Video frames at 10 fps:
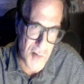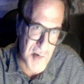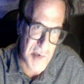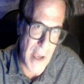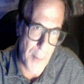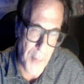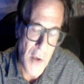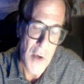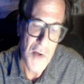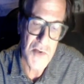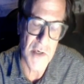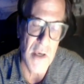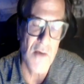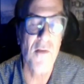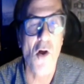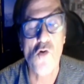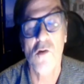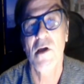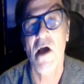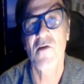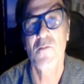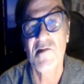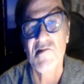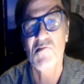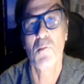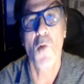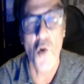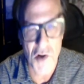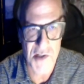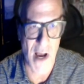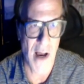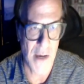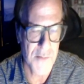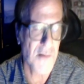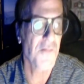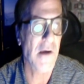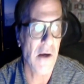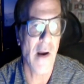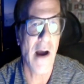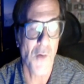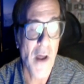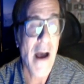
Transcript: step to give local governments more time to figure out